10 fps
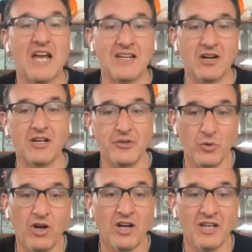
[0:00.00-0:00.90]
side are
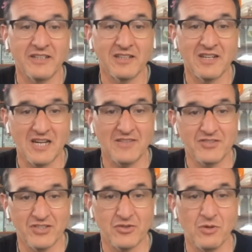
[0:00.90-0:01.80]
you on kind of
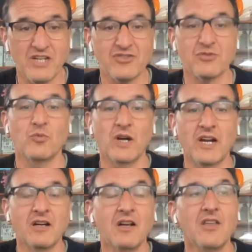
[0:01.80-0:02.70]
situation
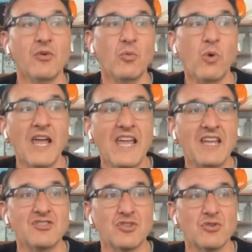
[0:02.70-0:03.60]
where the
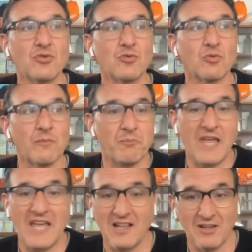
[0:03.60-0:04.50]
way to
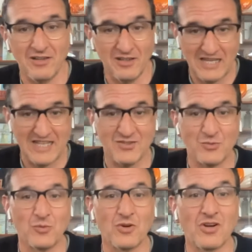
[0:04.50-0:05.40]
rebel, as
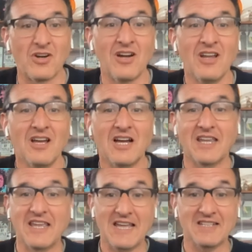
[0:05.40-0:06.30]
it were,
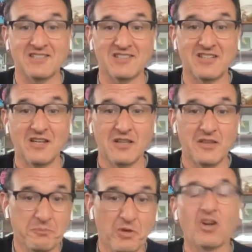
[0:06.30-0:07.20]
against
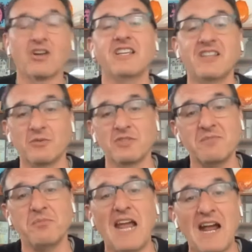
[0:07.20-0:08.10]
the party that was
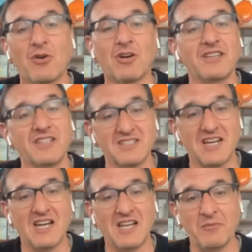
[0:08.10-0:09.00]
in power at the
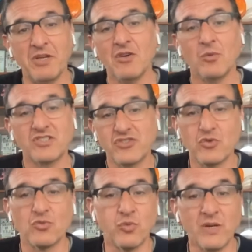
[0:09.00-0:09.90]
time was
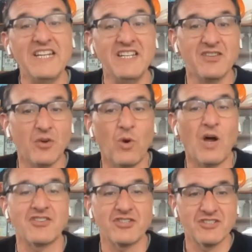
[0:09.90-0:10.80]
to read the
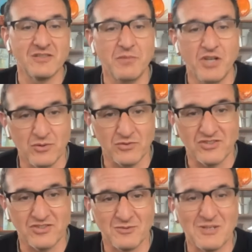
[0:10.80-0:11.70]
Washington Post,